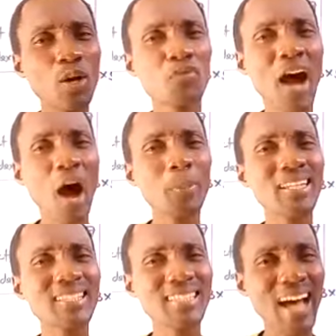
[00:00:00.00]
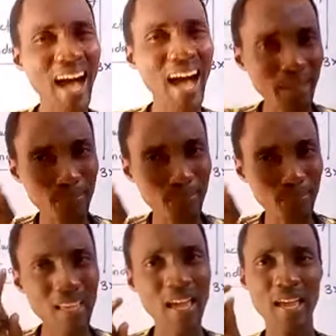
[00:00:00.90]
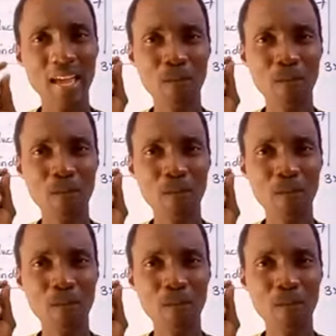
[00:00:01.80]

how many times a